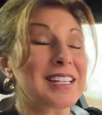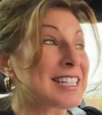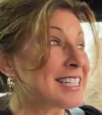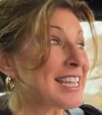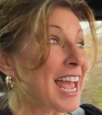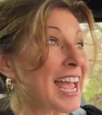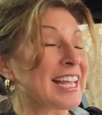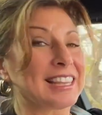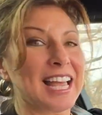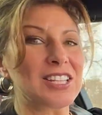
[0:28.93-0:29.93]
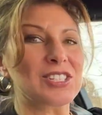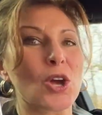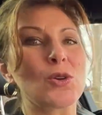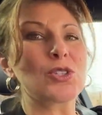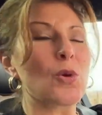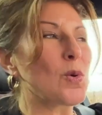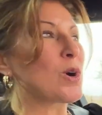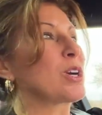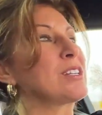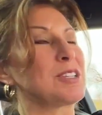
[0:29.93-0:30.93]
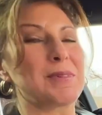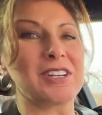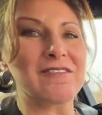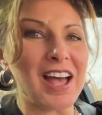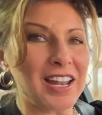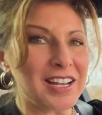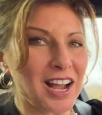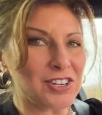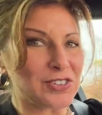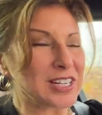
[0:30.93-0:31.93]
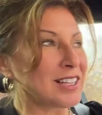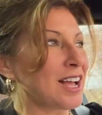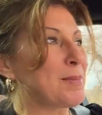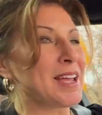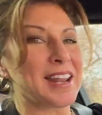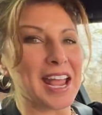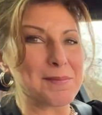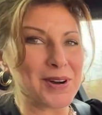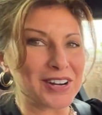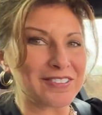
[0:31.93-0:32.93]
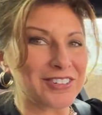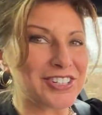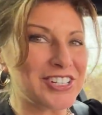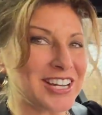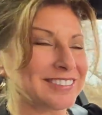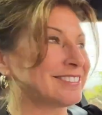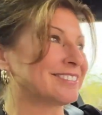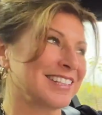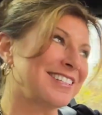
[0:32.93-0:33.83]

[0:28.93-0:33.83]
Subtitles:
today, let's go tour Dominion Valley Country Club in Haymarket, Virginia. Let's